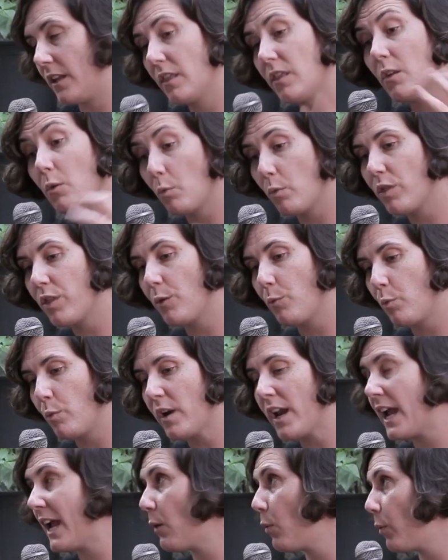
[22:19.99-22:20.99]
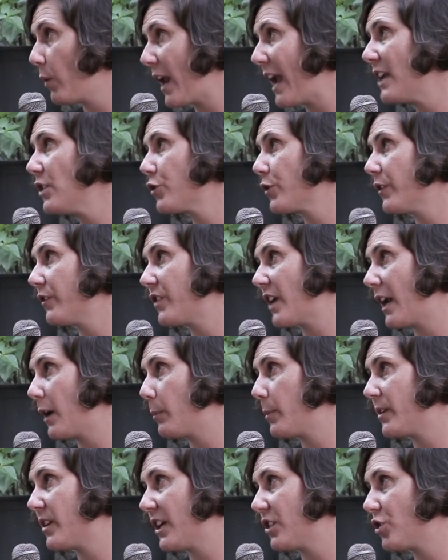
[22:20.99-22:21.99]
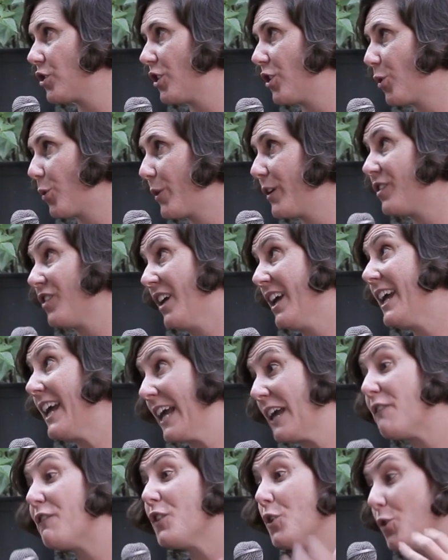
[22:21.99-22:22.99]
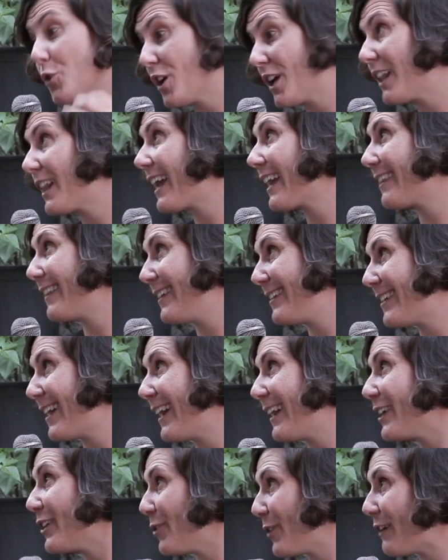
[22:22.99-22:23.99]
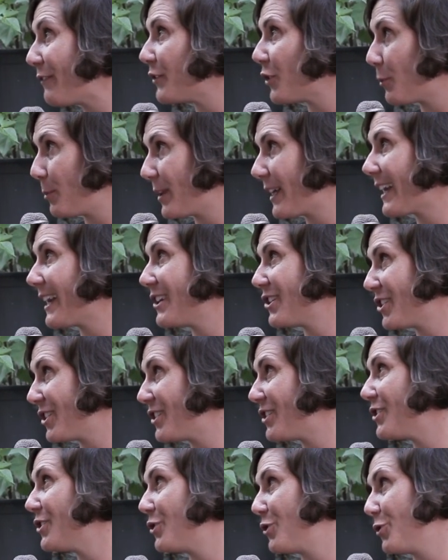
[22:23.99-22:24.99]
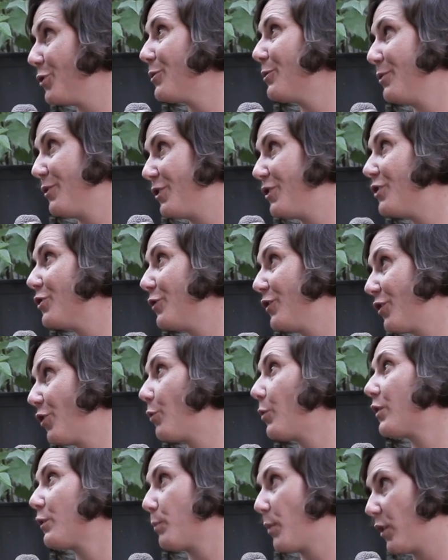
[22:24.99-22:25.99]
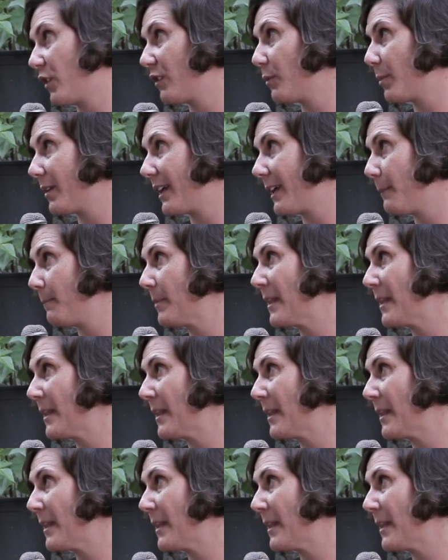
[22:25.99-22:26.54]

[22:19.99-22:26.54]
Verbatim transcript: The, the na nature of data protection law is if you collect the data, you have an obligation to do, to do so responsibly.